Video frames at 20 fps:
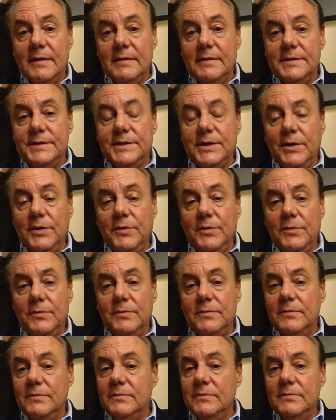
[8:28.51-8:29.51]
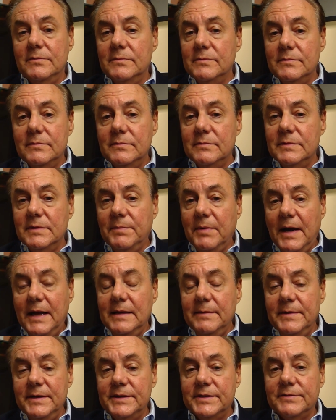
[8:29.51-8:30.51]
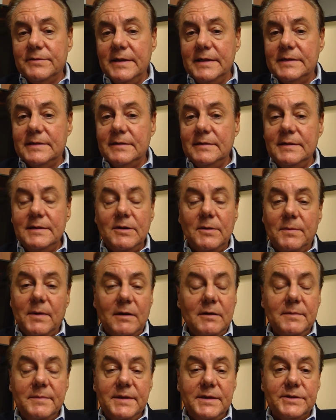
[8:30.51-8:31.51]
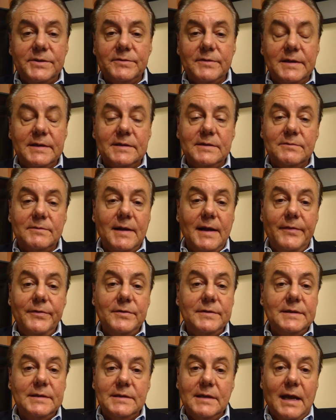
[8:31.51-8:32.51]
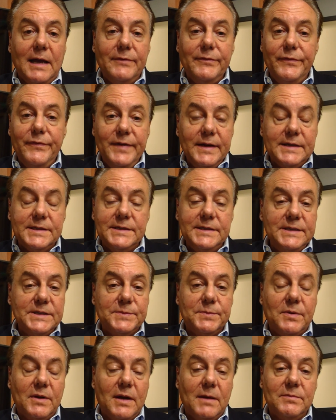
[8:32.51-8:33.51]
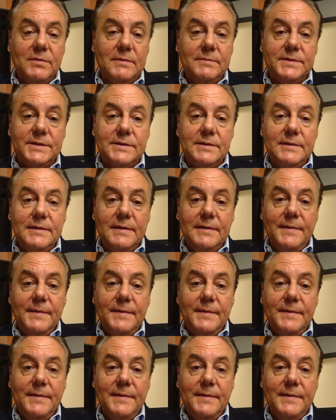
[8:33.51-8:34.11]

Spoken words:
So the Obama administration, did not fix these problems